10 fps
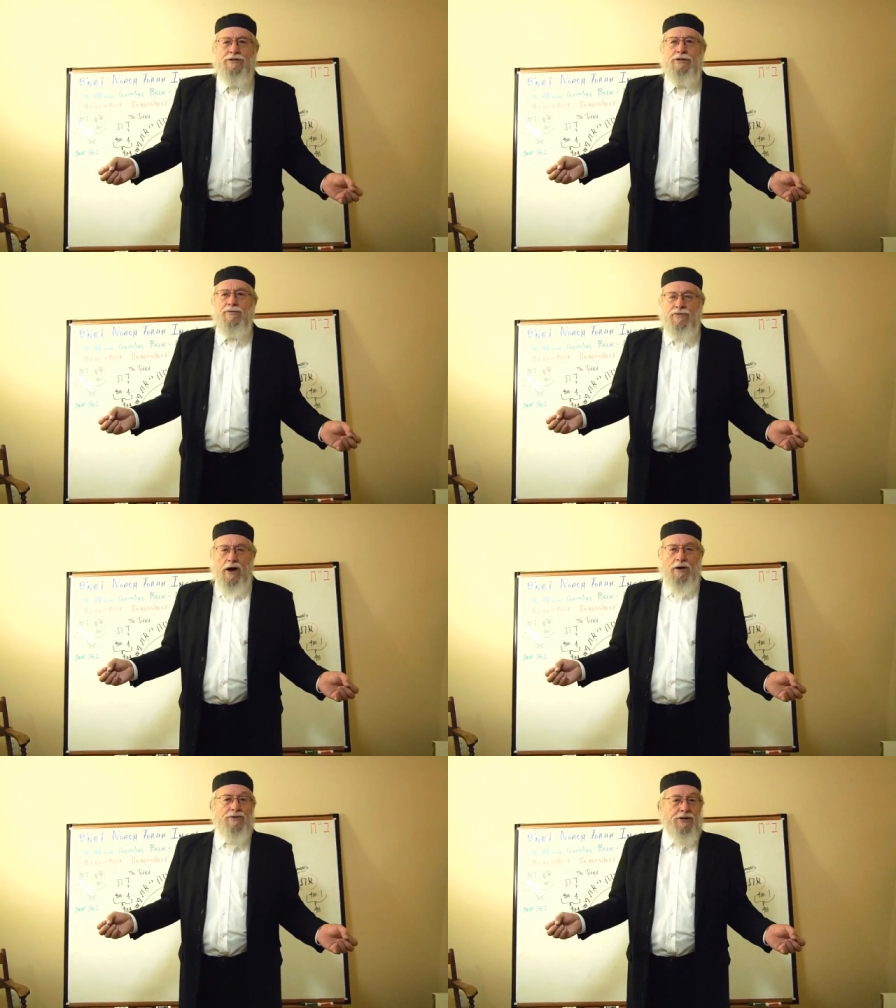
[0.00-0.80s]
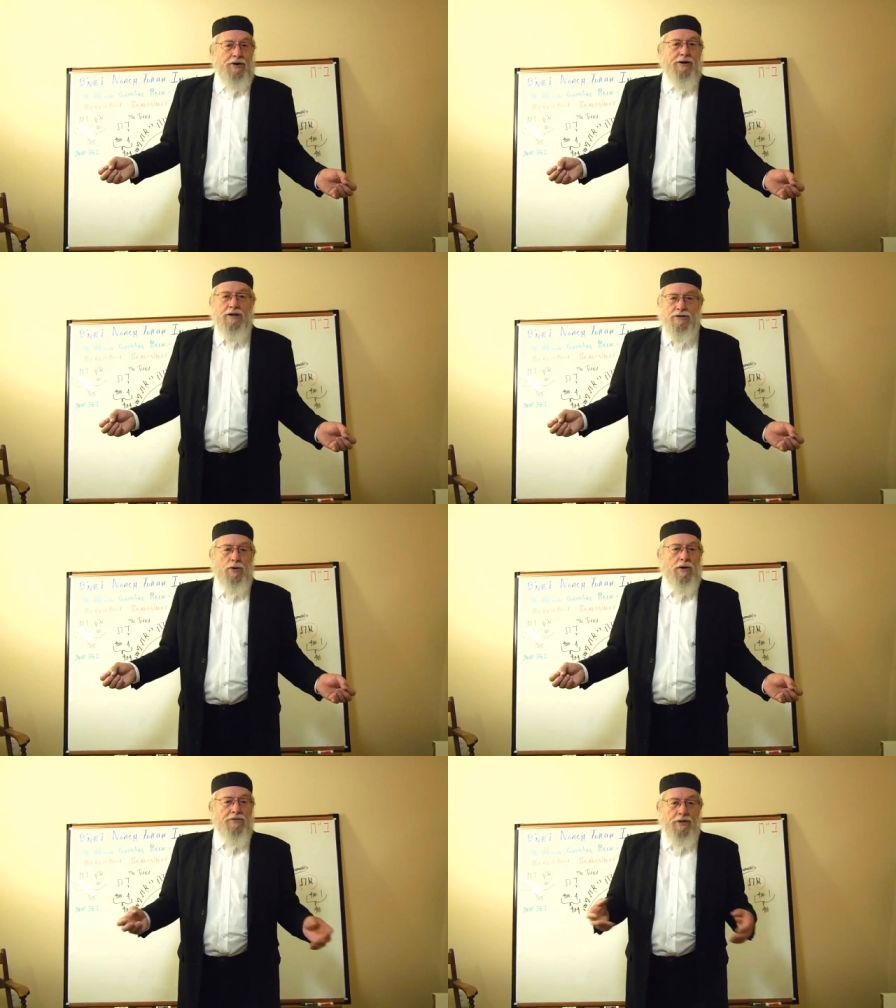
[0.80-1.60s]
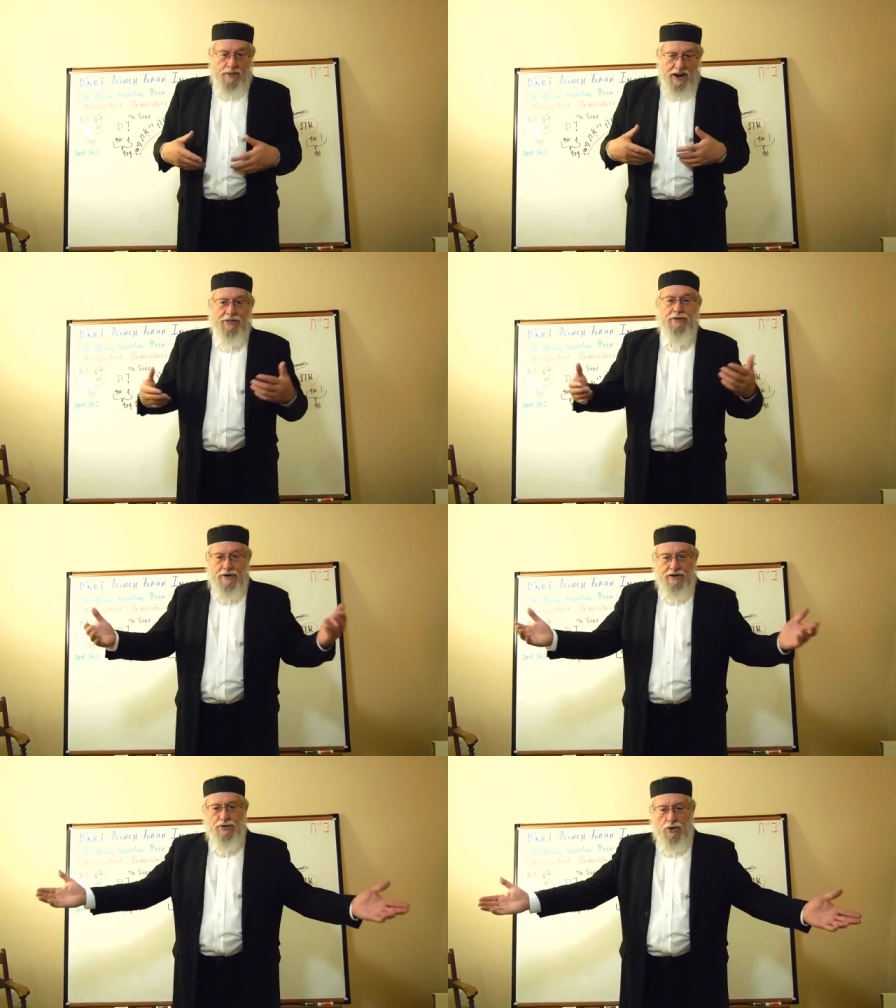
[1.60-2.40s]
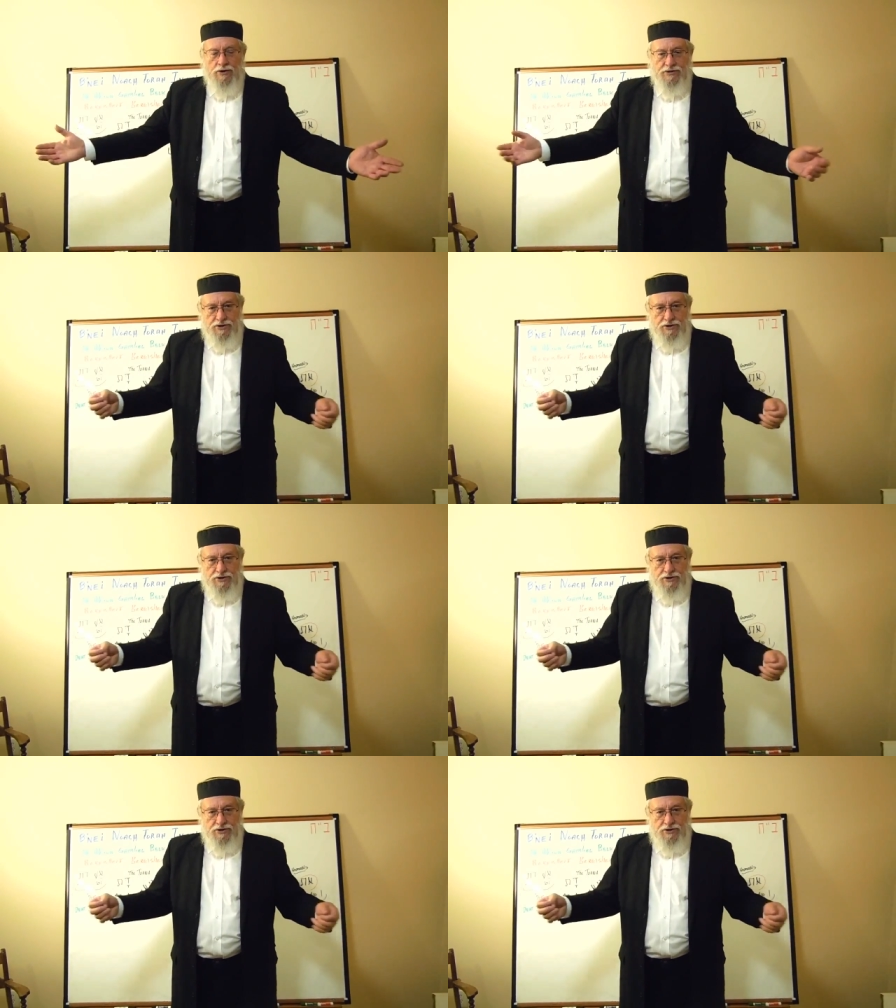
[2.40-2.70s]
to follow Derech HaTorah, the path of HaTorah,